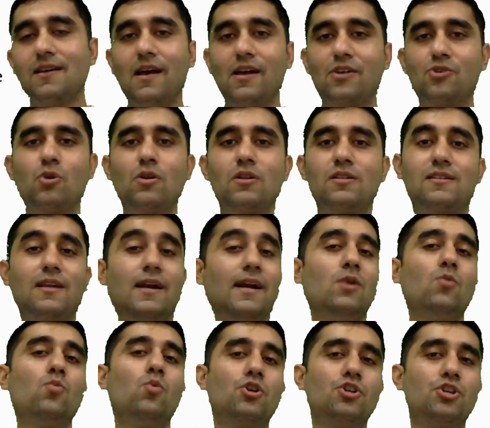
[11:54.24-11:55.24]
actual
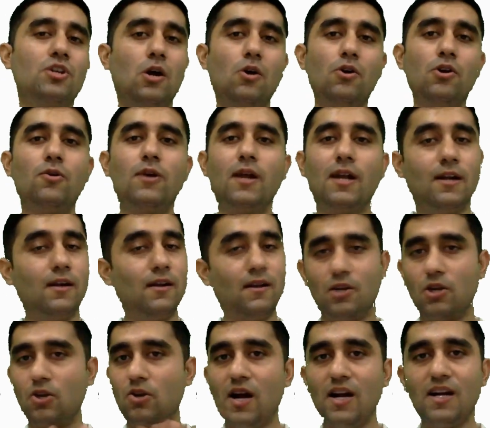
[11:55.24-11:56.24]
starting version. How do you get it?
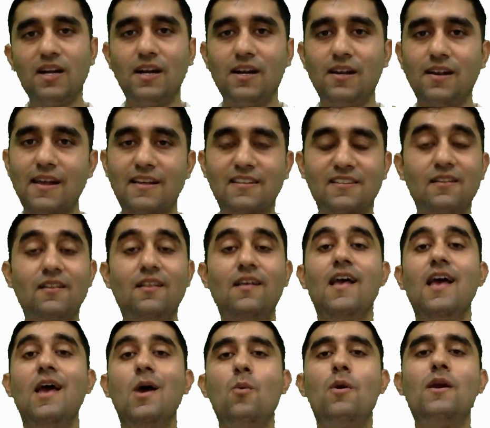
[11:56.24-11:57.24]
You can't get in Excel.
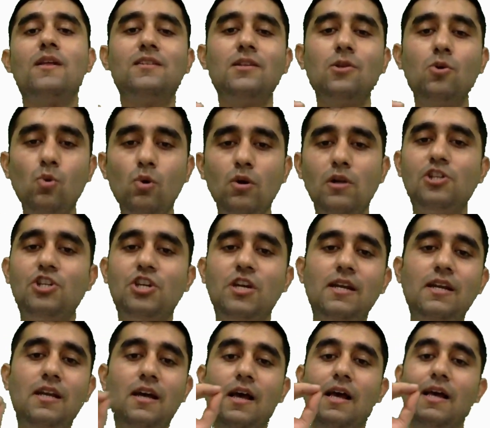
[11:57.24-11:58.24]
Whereas in Google
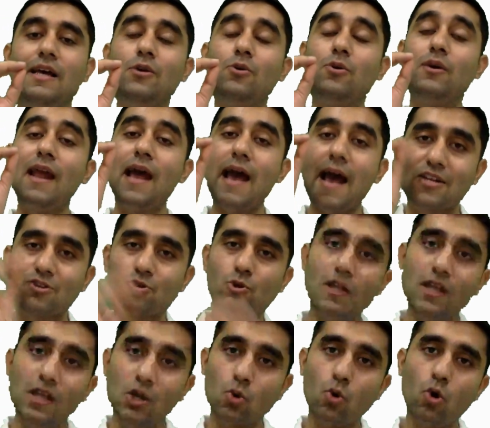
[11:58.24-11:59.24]
Sheet, you can
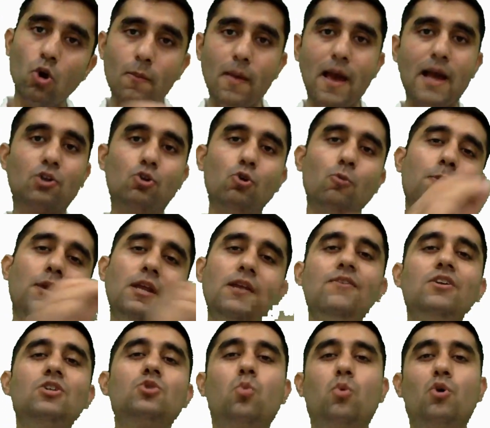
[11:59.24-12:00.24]
actually roll back to
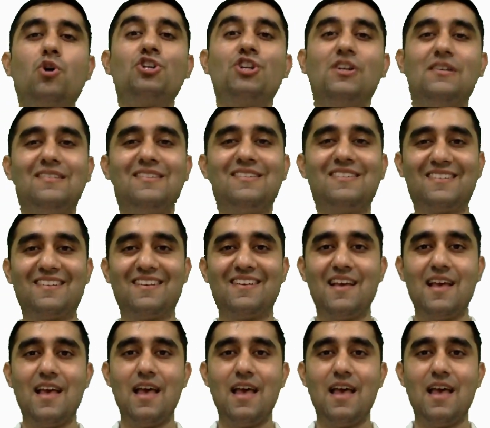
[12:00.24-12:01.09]
previous versions.